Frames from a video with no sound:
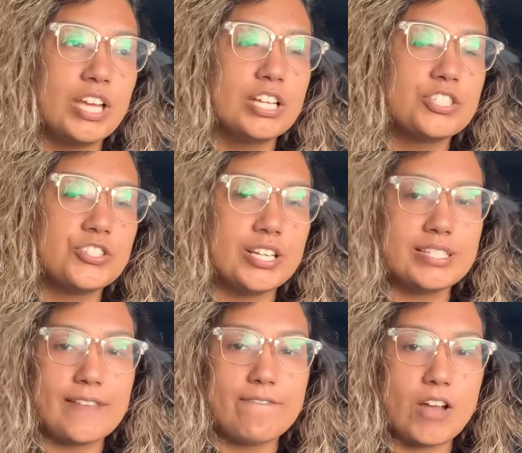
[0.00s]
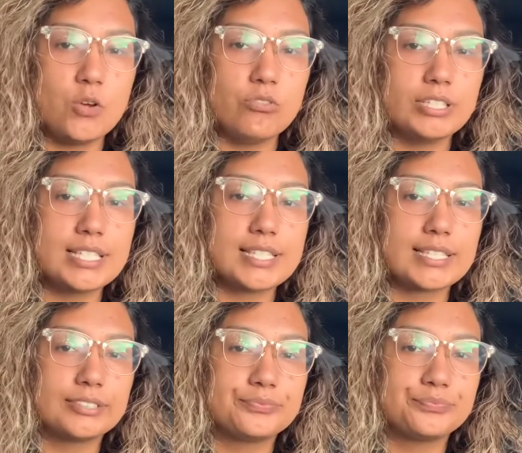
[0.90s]
Do you guys say folks
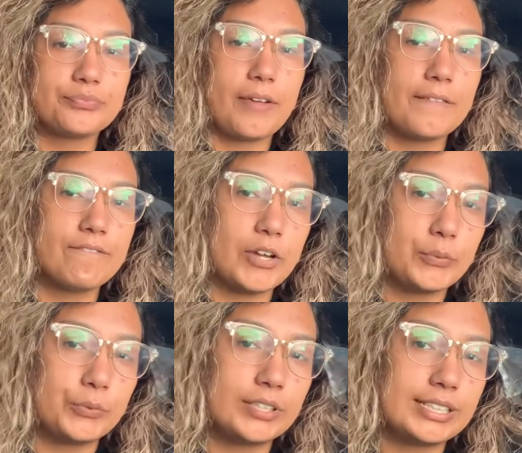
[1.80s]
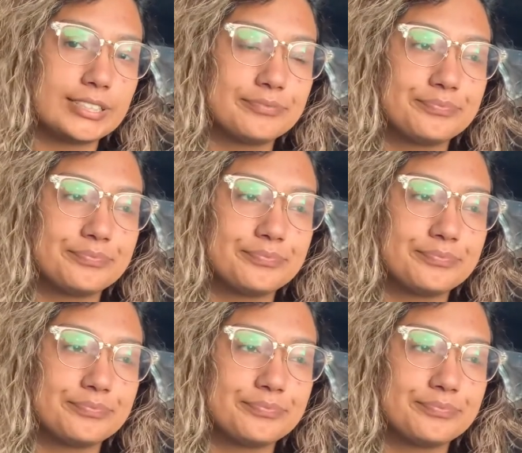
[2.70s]
or folks? Asian folk.